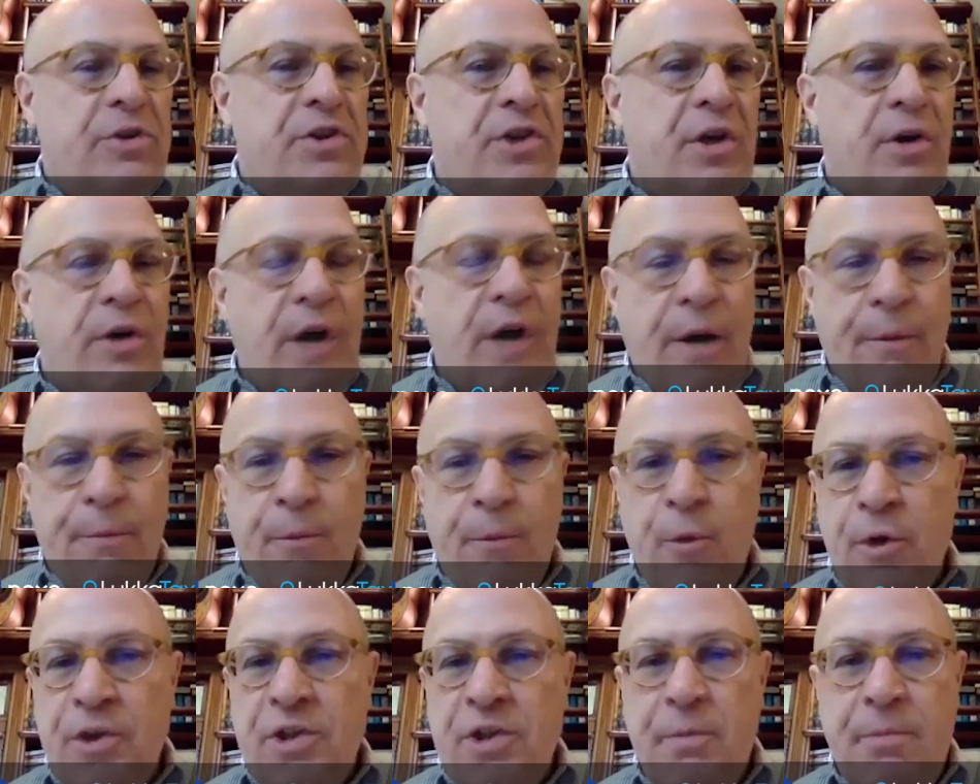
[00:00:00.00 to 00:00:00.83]
our
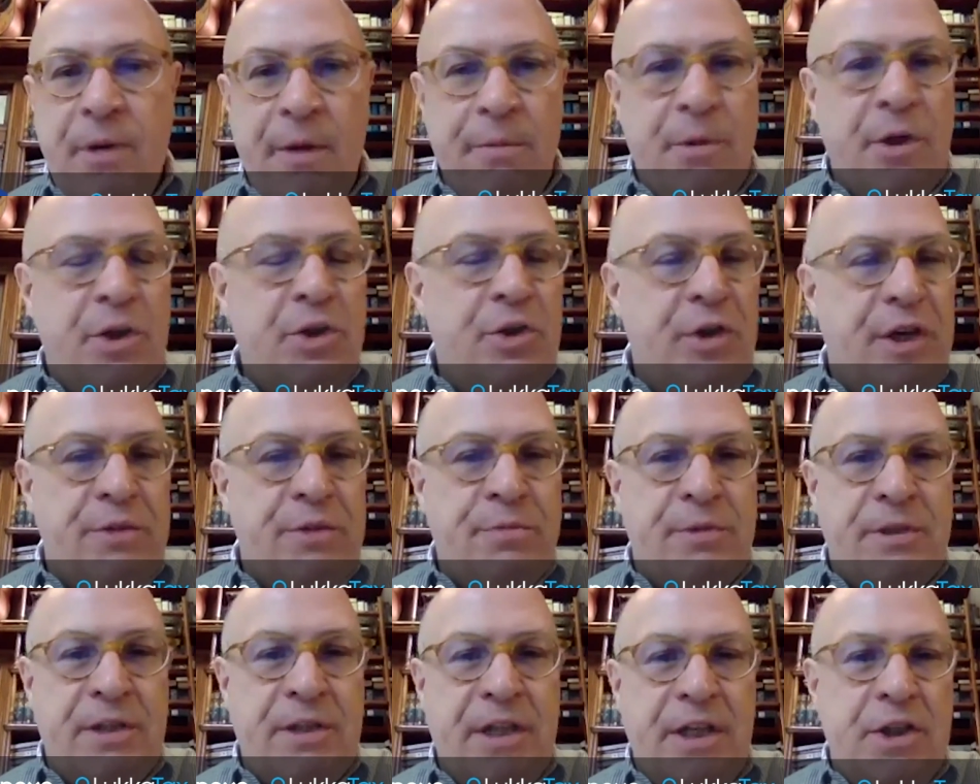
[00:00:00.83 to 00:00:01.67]
airports, our public
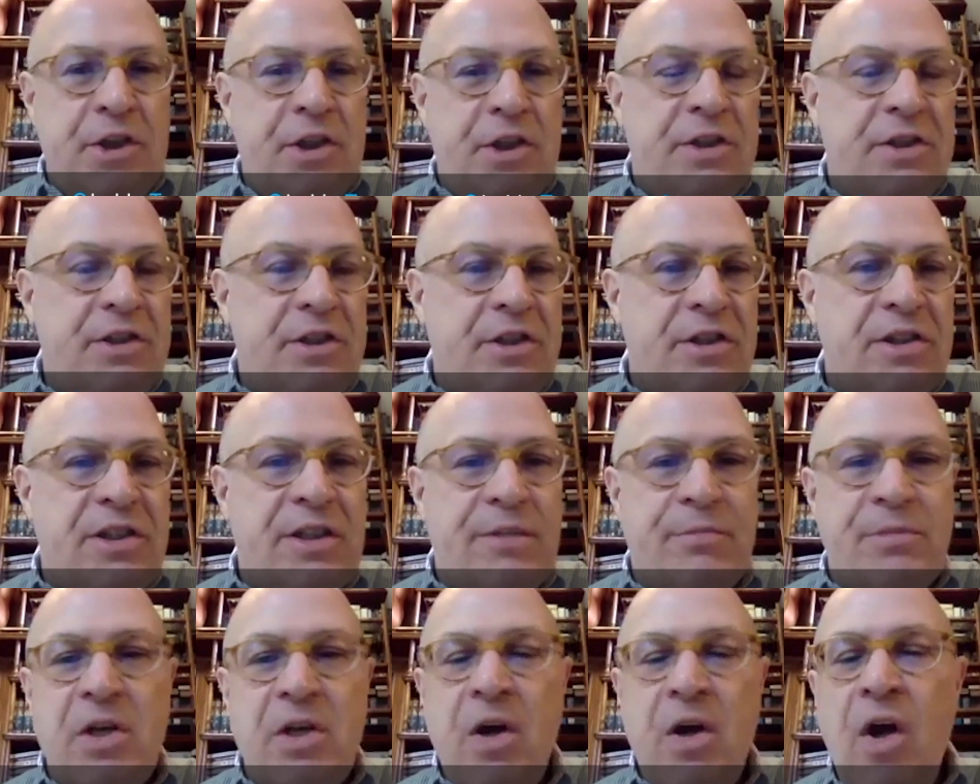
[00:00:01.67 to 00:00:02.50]
transportation
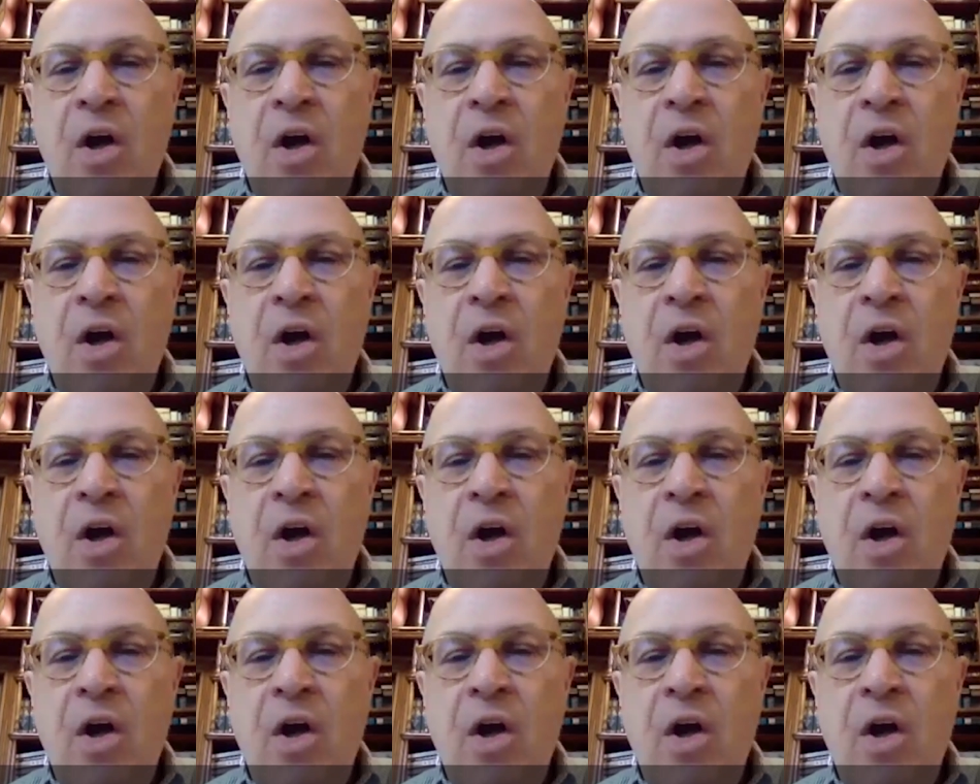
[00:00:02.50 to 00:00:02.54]
systems